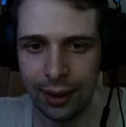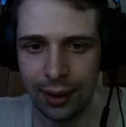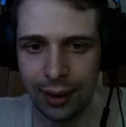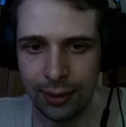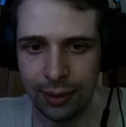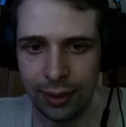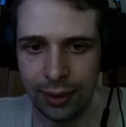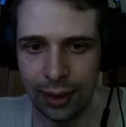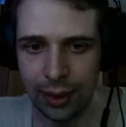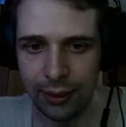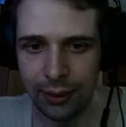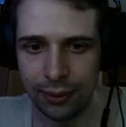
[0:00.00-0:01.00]
up,
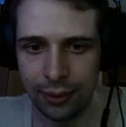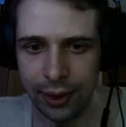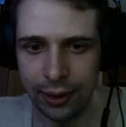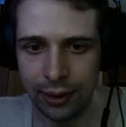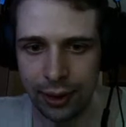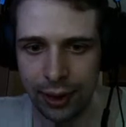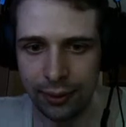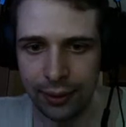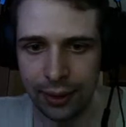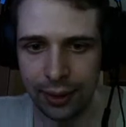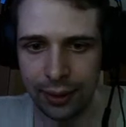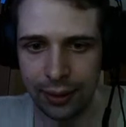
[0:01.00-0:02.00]
down, right,
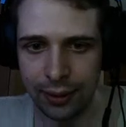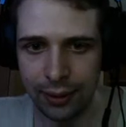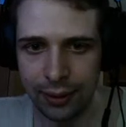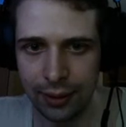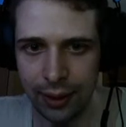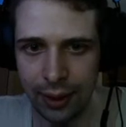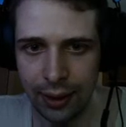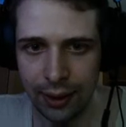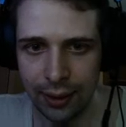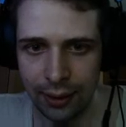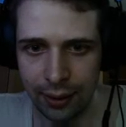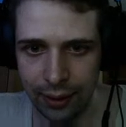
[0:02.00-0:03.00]
left.
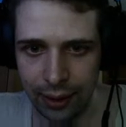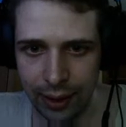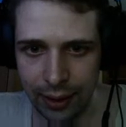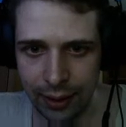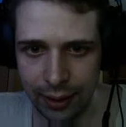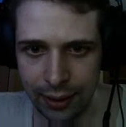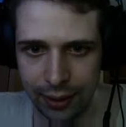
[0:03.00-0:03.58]
Let's